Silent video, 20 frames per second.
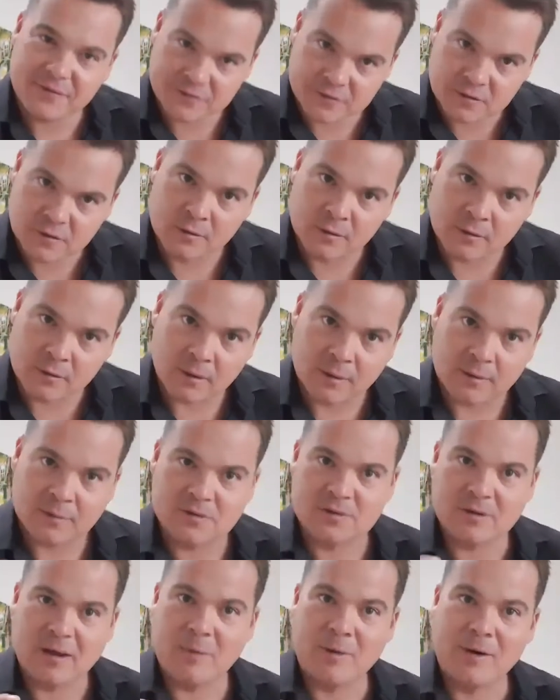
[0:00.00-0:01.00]
tune, so
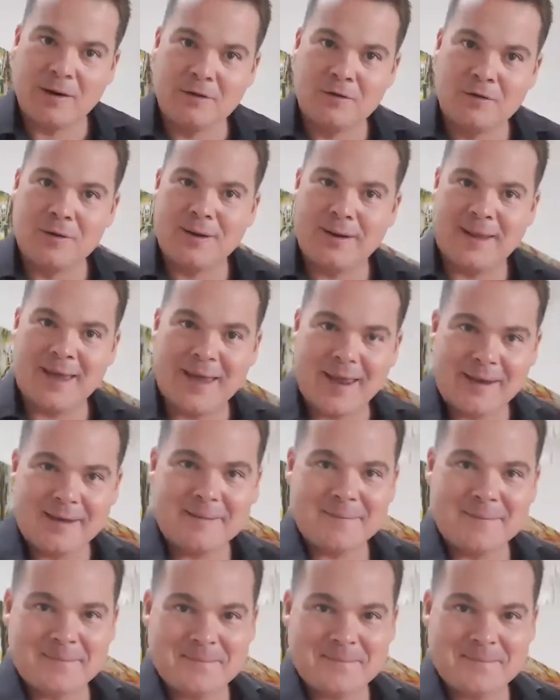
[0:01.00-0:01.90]
I want to do it again.